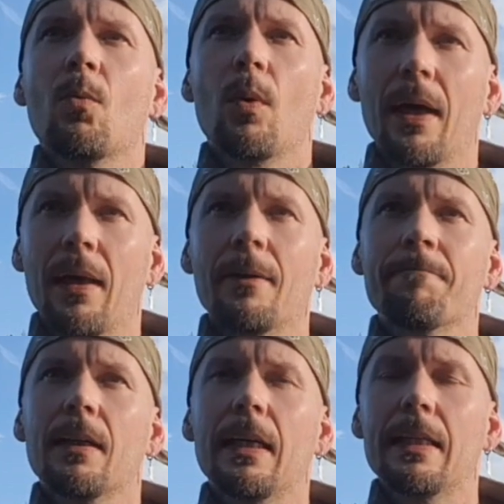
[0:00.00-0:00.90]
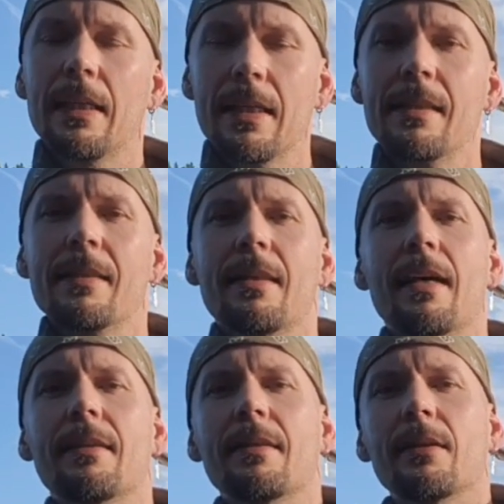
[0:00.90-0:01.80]
Well, it is
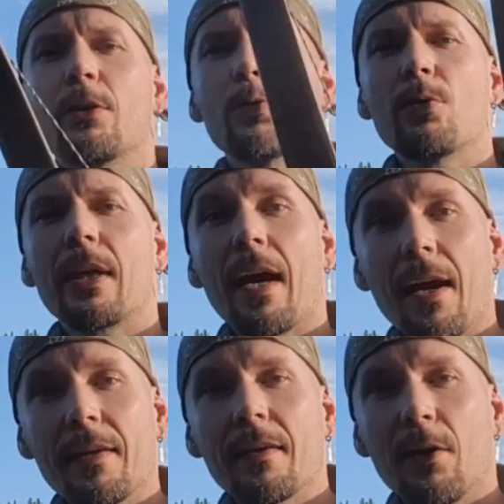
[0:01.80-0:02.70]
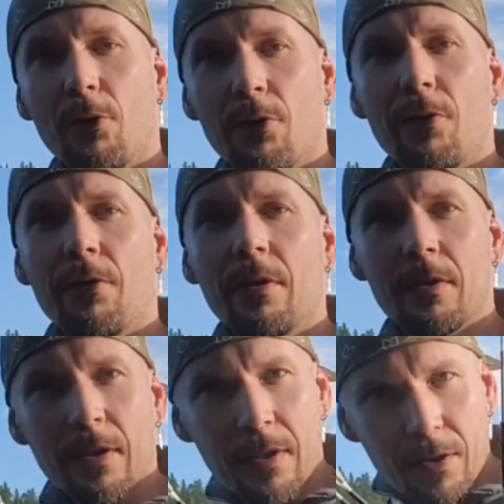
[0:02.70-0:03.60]
that you can learn
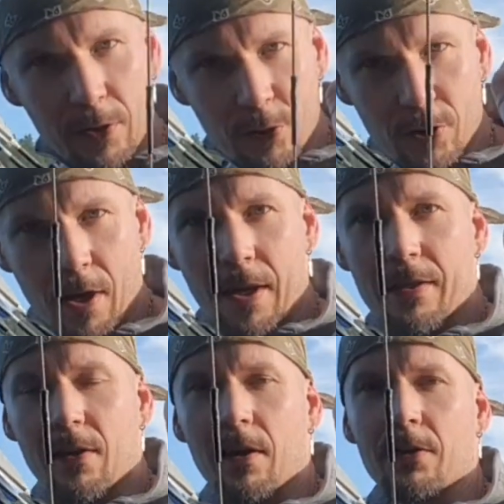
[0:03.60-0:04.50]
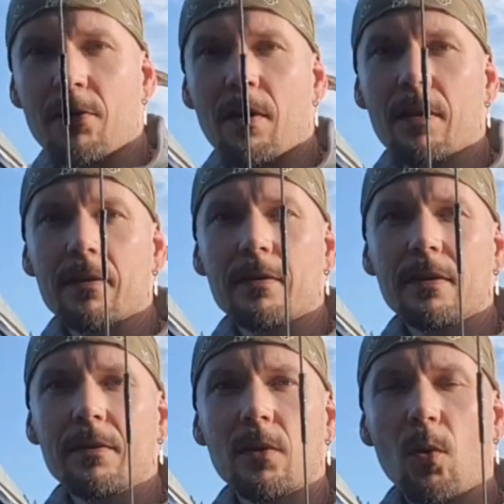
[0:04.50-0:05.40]
the side katra
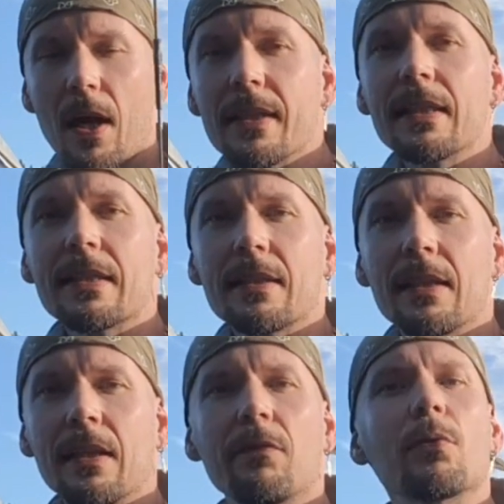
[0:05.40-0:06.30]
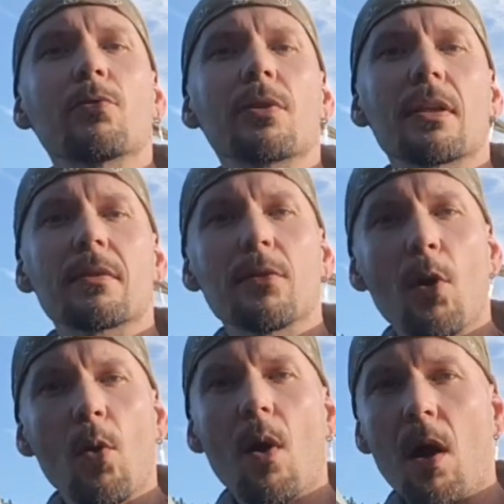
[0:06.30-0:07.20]
quite easily if you just
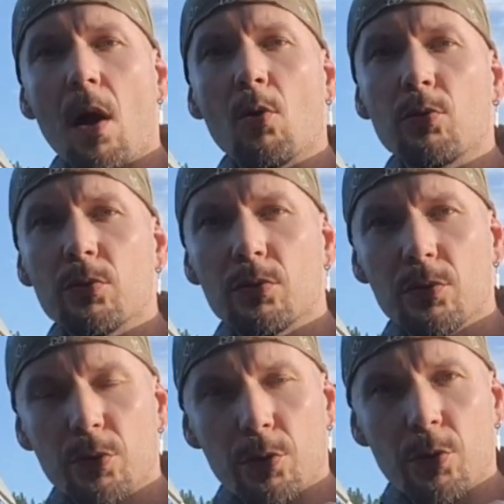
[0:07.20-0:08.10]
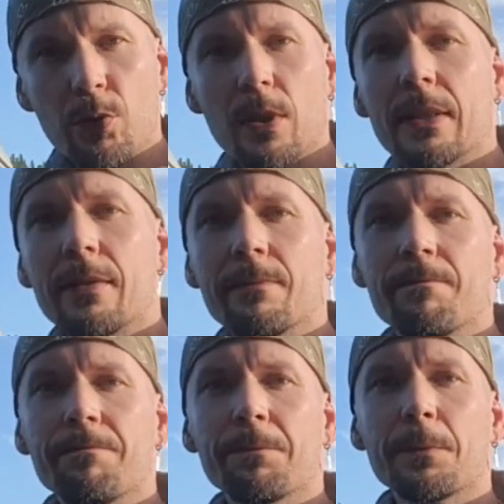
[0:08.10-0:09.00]
know how to do it.
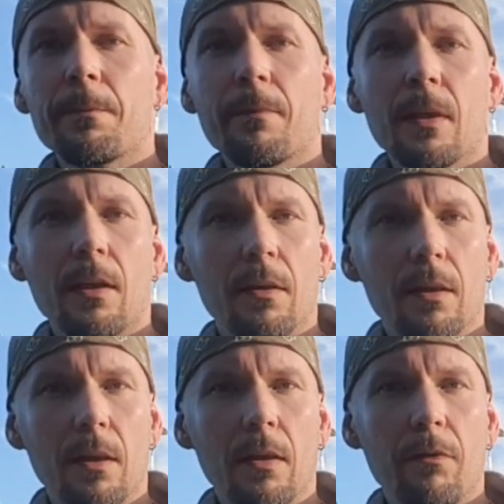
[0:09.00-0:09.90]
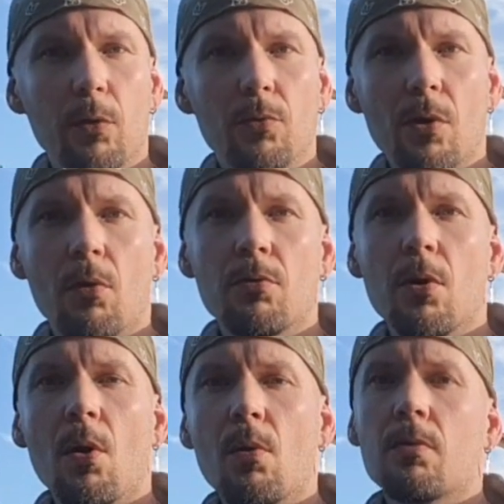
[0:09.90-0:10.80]
If you don't
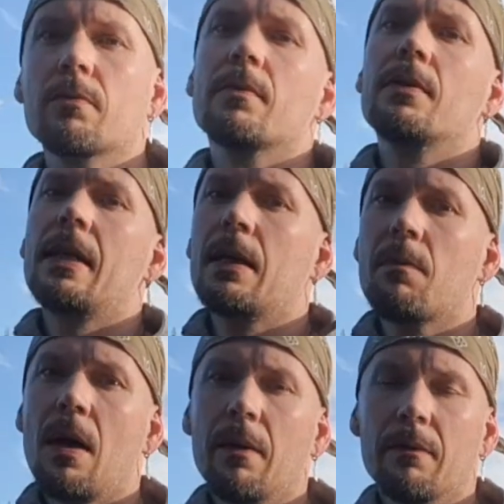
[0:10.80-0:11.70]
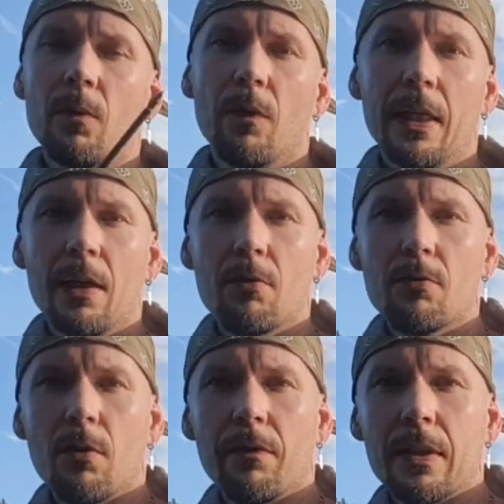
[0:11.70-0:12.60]
know, check my videos
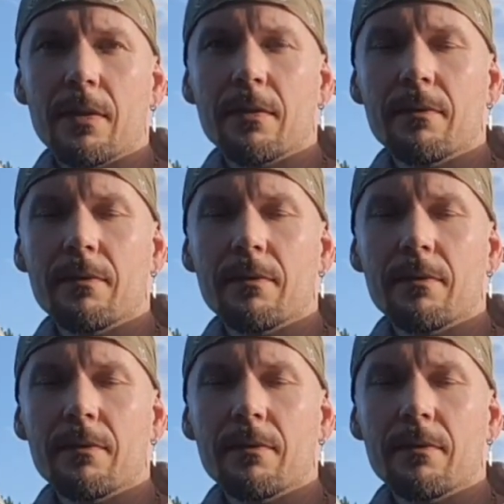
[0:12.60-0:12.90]
of it.